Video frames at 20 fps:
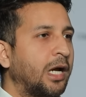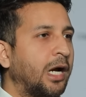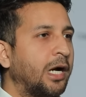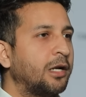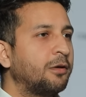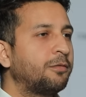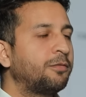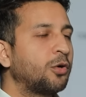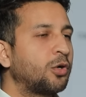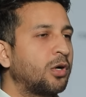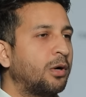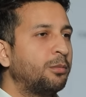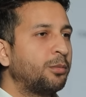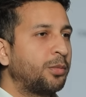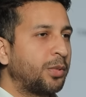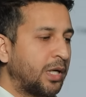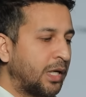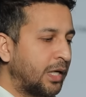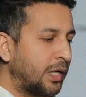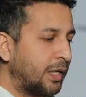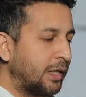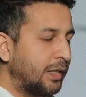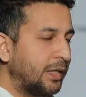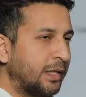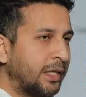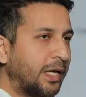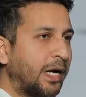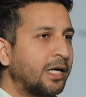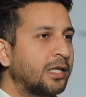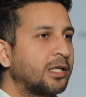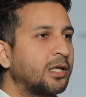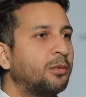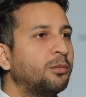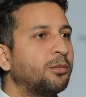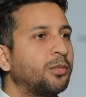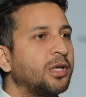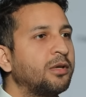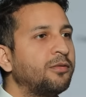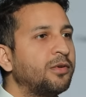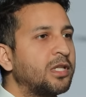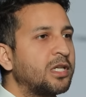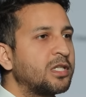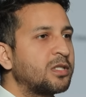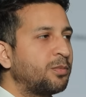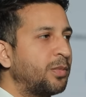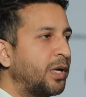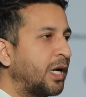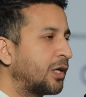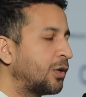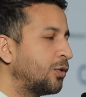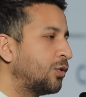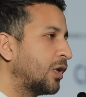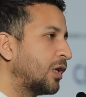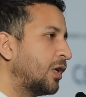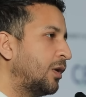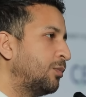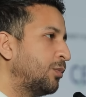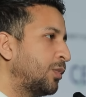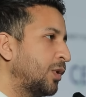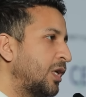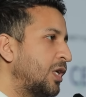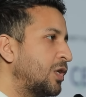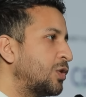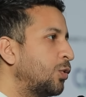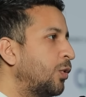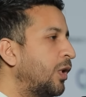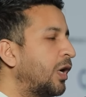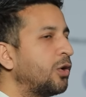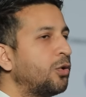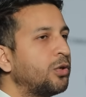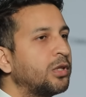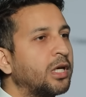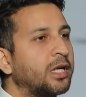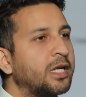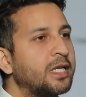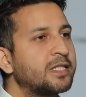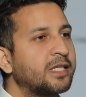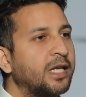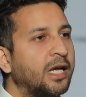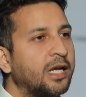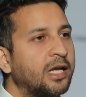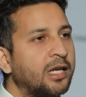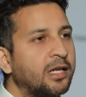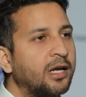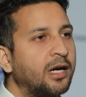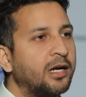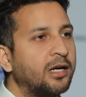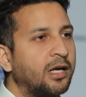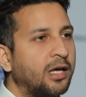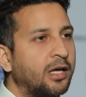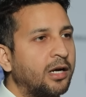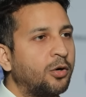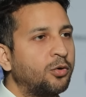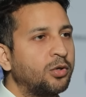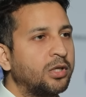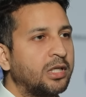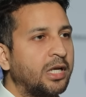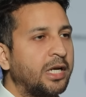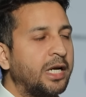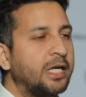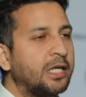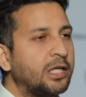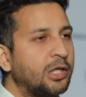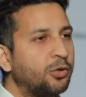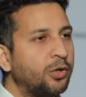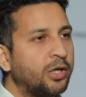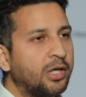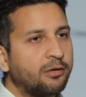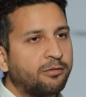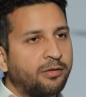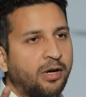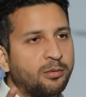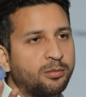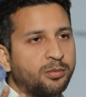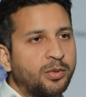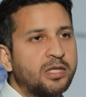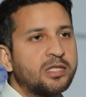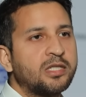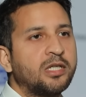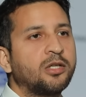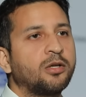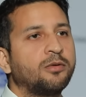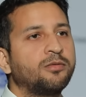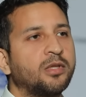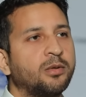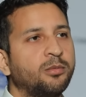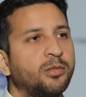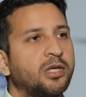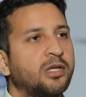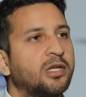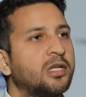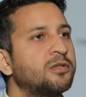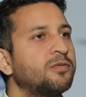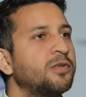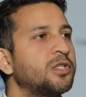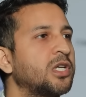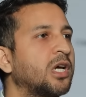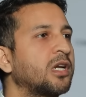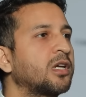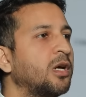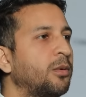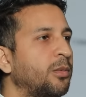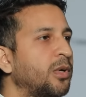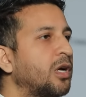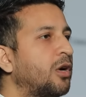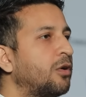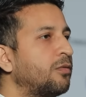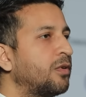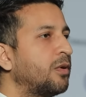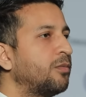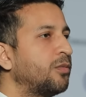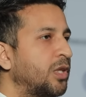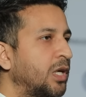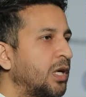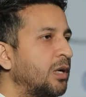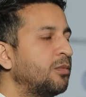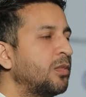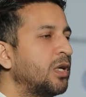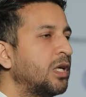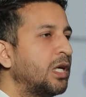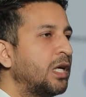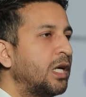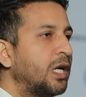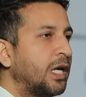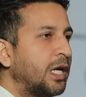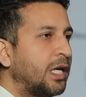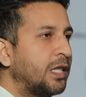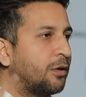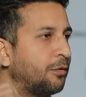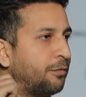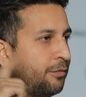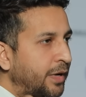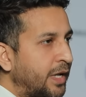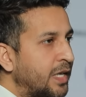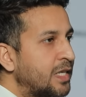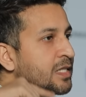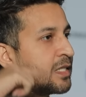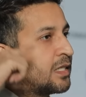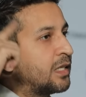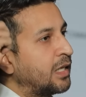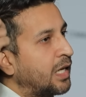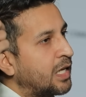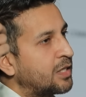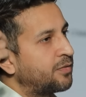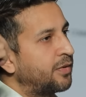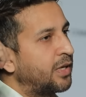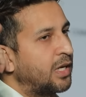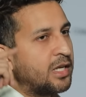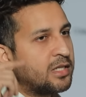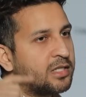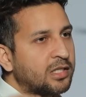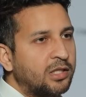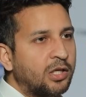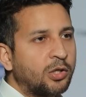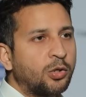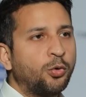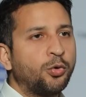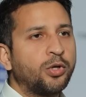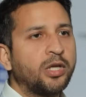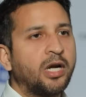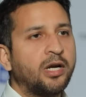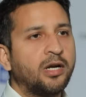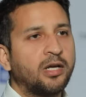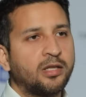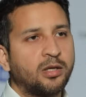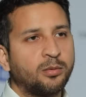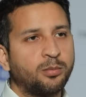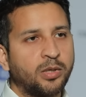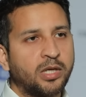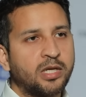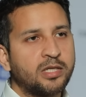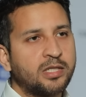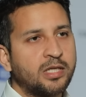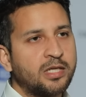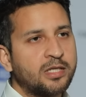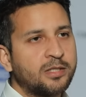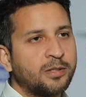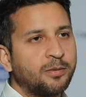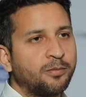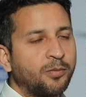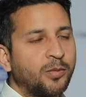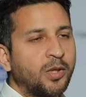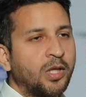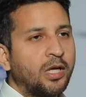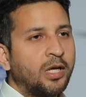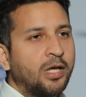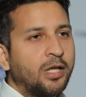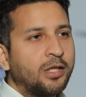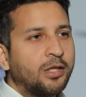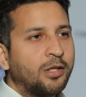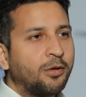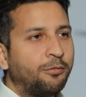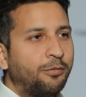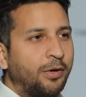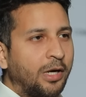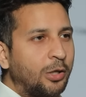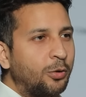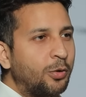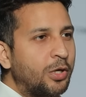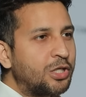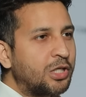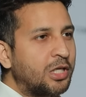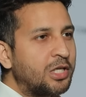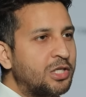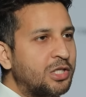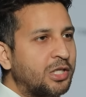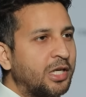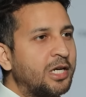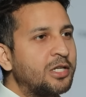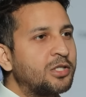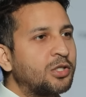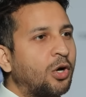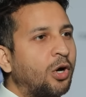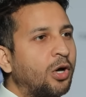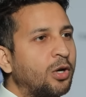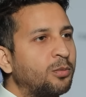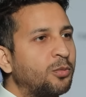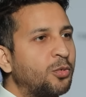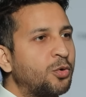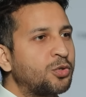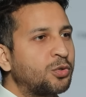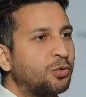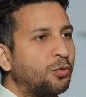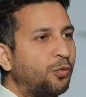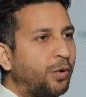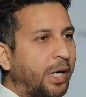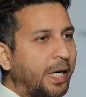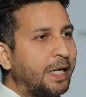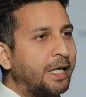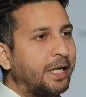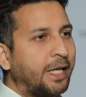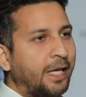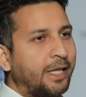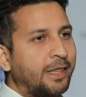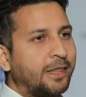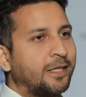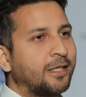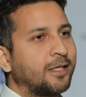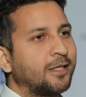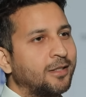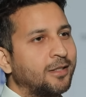And if you compare that company with respect to the companies who are doing the recycling and around 80 to 85% of the minerals which are coming out from them in the West as well as in the Korea and other places, the valuation stands almost 1/10.